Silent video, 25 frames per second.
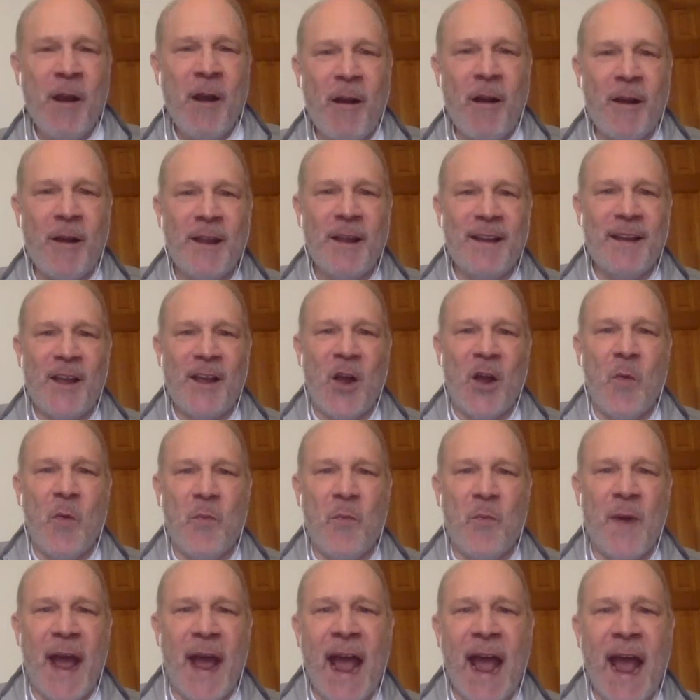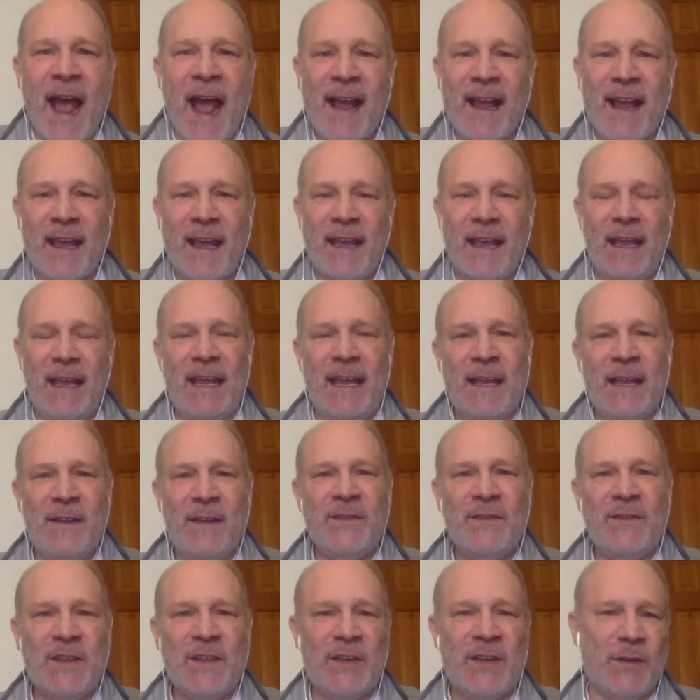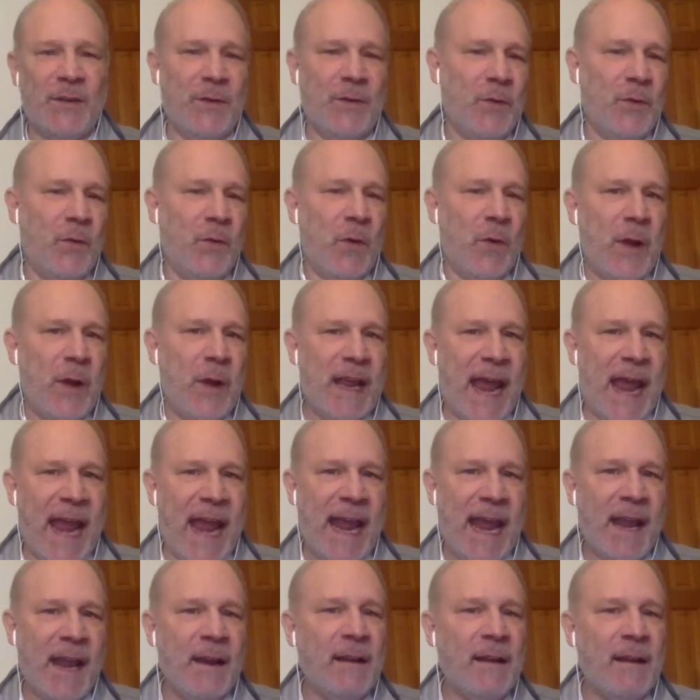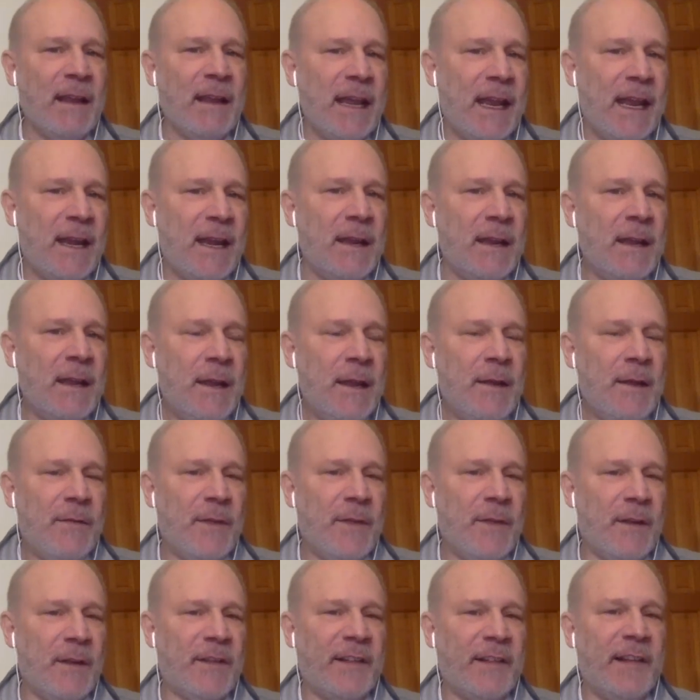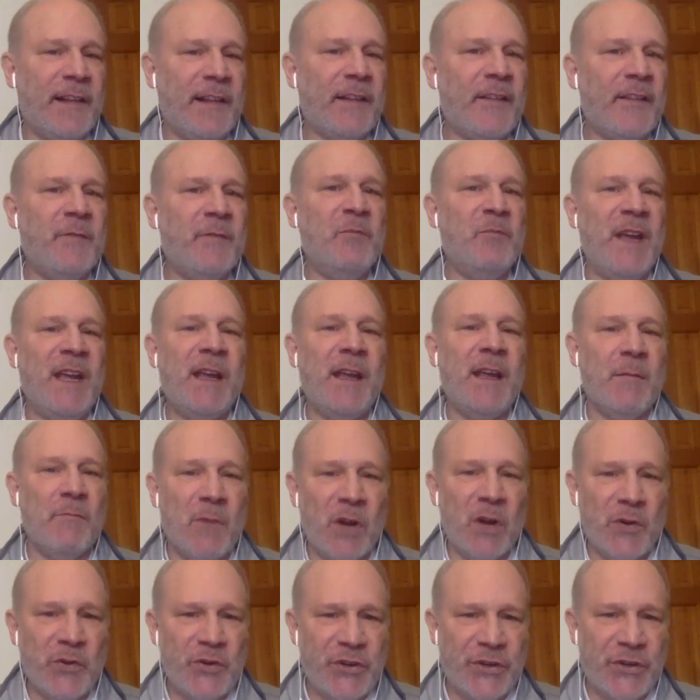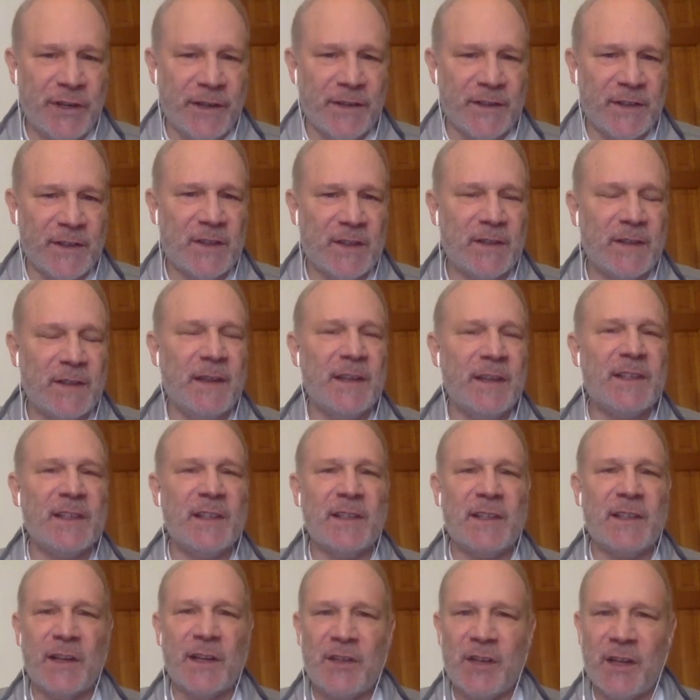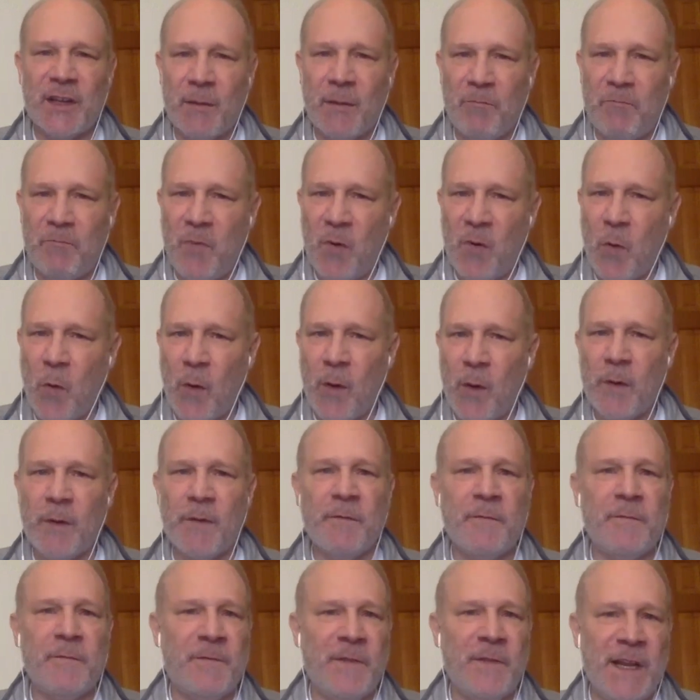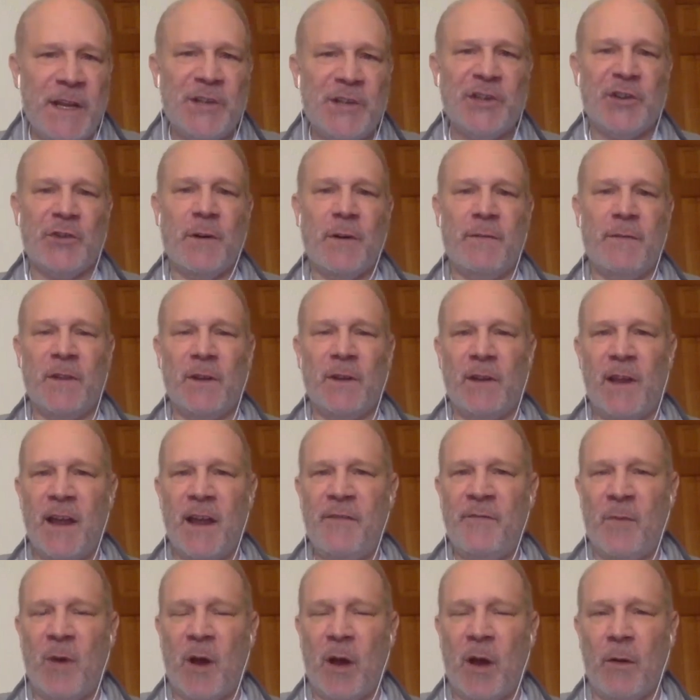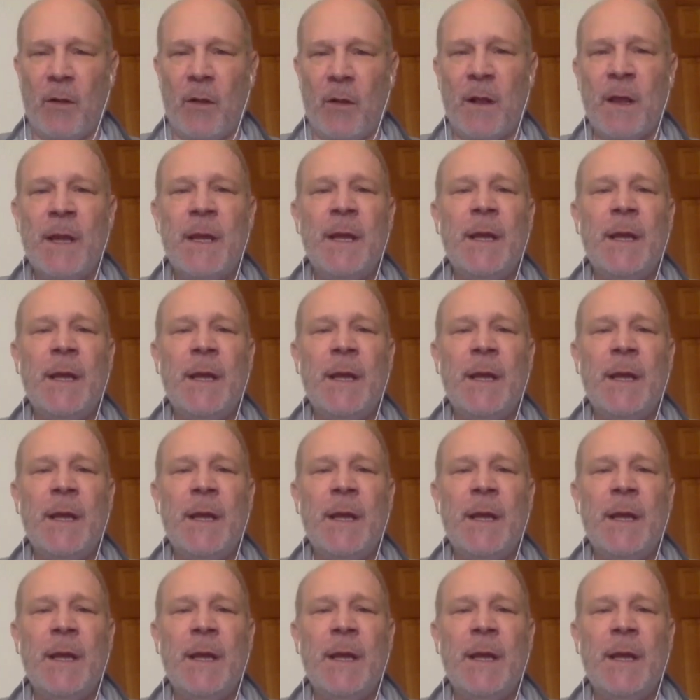are going to go back into handling the six big emotions. This is such an important feature of the life model.